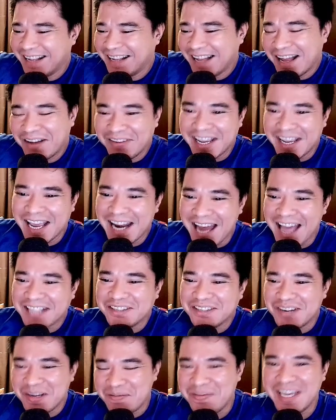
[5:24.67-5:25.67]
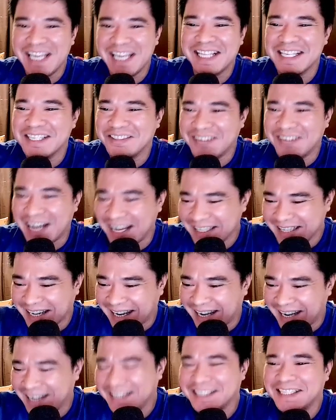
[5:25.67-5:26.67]
We can actually beat this one,
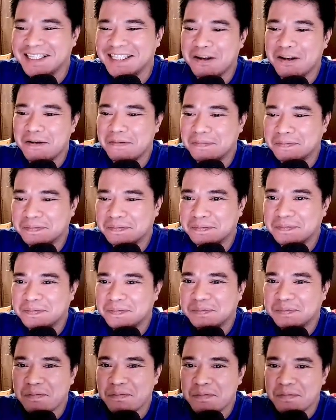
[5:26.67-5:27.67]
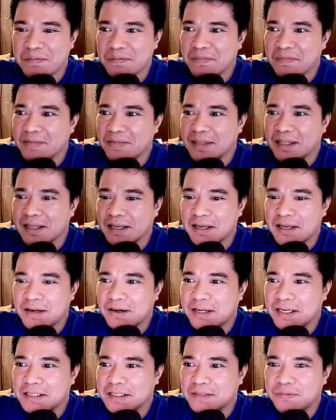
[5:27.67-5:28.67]
guys. You
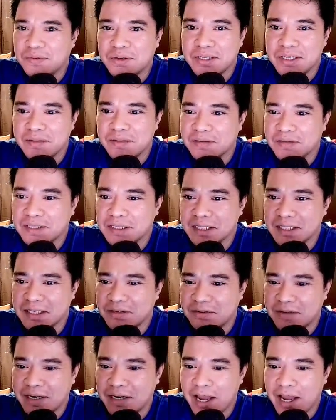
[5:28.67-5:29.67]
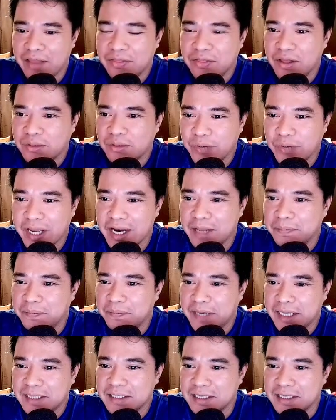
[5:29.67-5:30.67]
know, that's 14% already. I thought we cannot
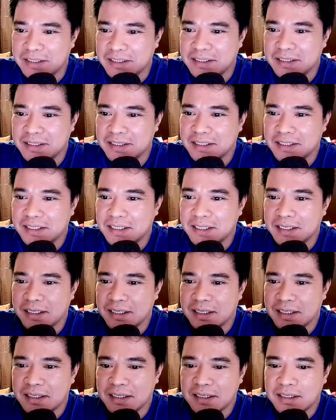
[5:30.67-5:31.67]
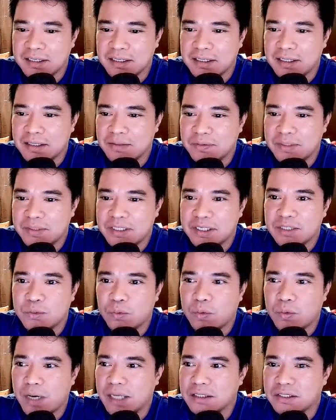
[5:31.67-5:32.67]
beat this with just
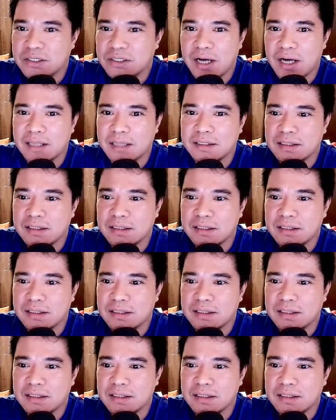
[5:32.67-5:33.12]
one shot.